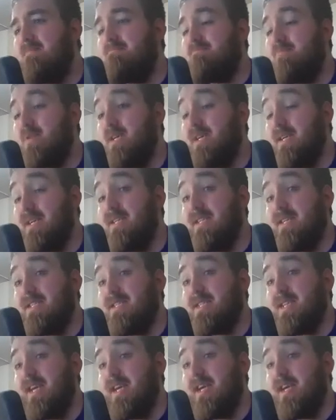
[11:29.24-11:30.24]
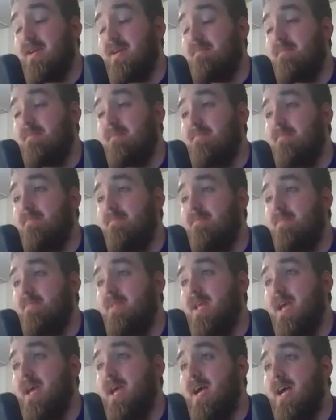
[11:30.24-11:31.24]
But in this game,
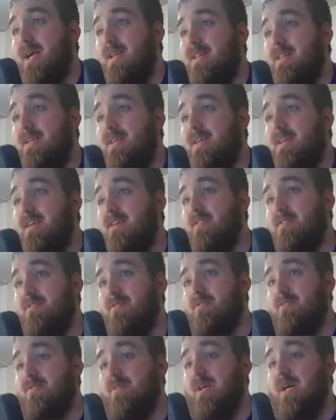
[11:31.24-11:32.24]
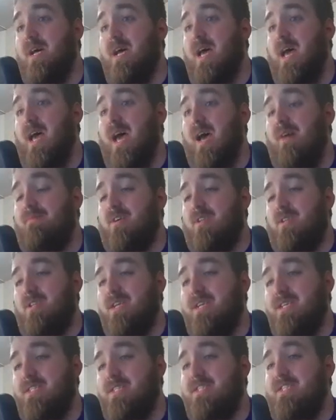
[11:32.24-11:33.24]
I think he'll have a
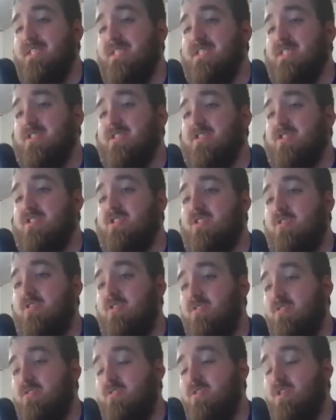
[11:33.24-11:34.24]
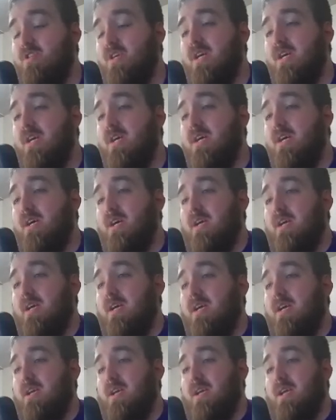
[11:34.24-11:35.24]
late season surge.
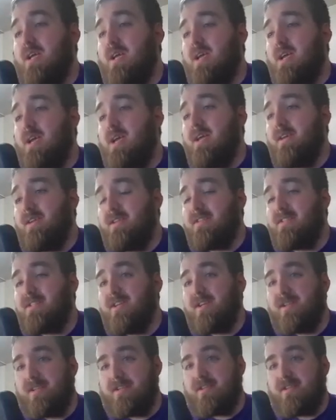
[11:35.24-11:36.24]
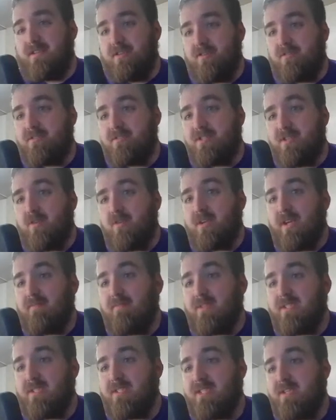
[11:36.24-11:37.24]
And it's going to, you know, start
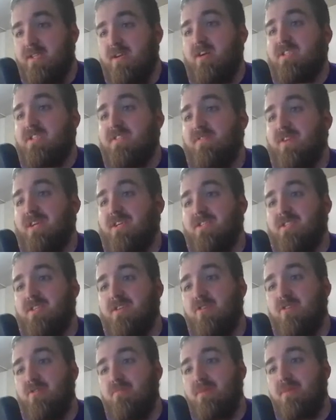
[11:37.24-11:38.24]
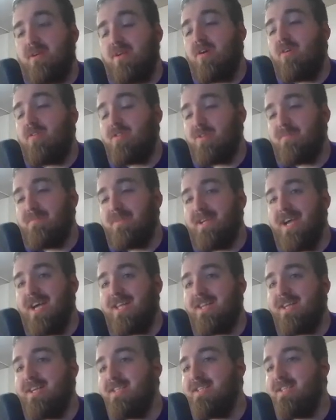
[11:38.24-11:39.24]
giving Seahawks fans hope. But ultimately, I
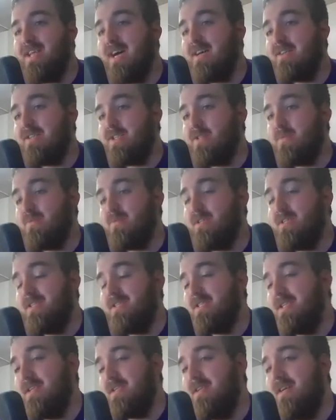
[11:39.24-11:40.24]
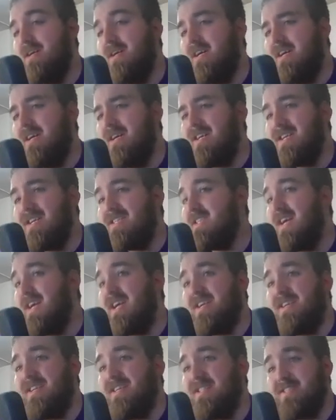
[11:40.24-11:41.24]
think Dallas wins. And like I said, I
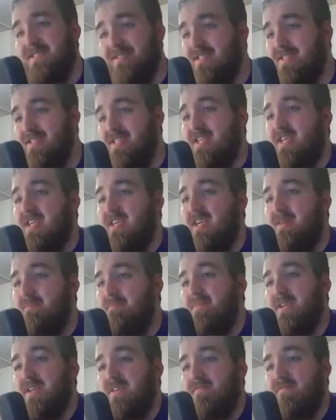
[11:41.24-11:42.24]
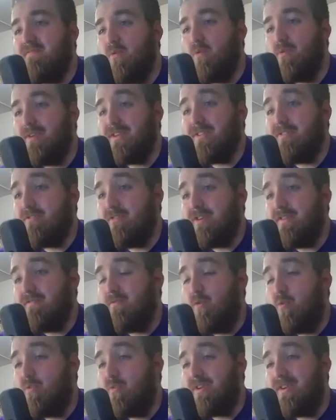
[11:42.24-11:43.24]
could easily see it being
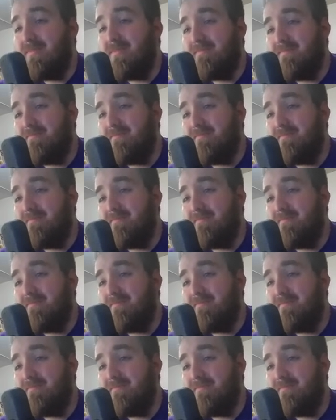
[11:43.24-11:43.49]
43-40.